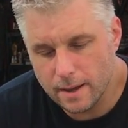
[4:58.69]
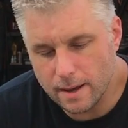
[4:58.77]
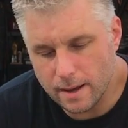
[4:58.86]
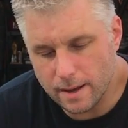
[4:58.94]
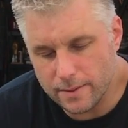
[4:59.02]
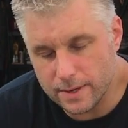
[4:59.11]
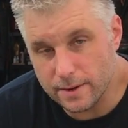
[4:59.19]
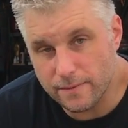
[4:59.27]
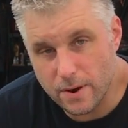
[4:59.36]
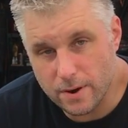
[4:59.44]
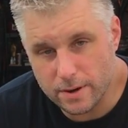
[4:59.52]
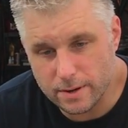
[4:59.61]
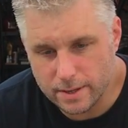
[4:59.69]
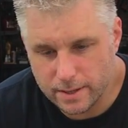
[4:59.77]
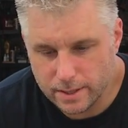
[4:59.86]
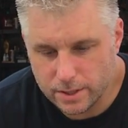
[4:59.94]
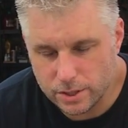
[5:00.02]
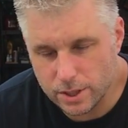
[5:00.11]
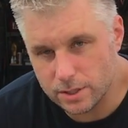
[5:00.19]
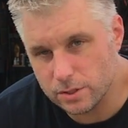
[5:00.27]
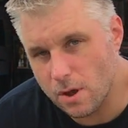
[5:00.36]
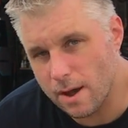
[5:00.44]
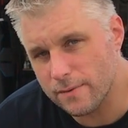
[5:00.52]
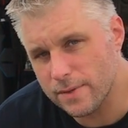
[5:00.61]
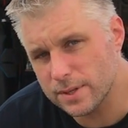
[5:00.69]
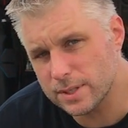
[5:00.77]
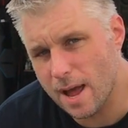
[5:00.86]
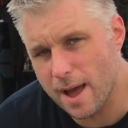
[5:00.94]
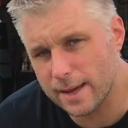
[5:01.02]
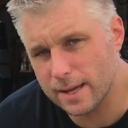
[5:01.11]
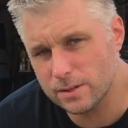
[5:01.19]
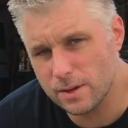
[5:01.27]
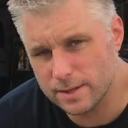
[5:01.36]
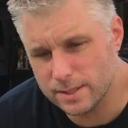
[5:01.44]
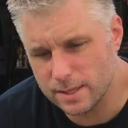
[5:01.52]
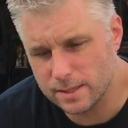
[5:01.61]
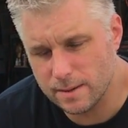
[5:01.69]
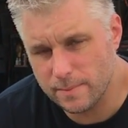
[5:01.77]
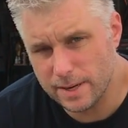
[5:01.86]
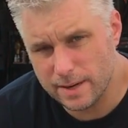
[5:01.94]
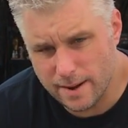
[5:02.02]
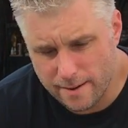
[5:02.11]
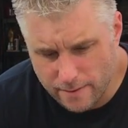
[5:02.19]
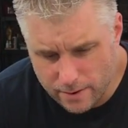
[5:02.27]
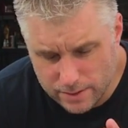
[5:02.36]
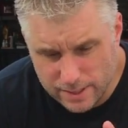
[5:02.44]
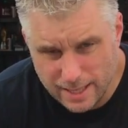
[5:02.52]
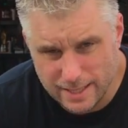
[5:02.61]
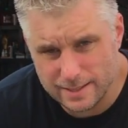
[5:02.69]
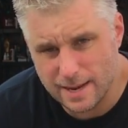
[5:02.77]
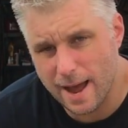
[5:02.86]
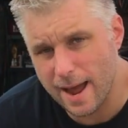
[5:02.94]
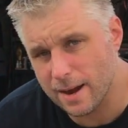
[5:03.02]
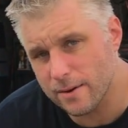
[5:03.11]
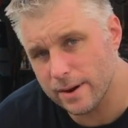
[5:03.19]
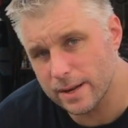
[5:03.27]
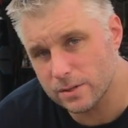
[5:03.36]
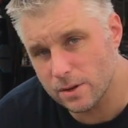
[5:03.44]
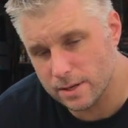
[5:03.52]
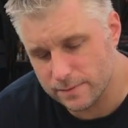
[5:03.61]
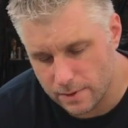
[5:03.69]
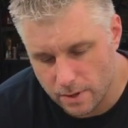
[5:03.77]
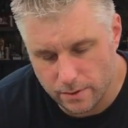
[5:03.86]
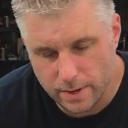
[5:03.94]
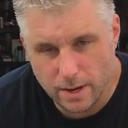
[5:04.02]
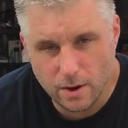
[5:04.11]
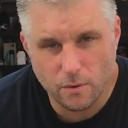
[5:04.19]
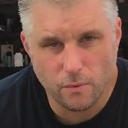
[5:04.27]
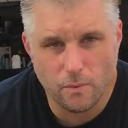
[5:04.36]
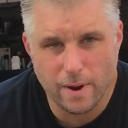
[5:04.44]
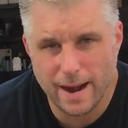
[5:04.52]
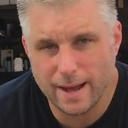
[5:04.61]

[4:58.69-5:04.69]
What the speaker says: The diverter shuts off the stock exhaust system and diverts the entire exhaust flow right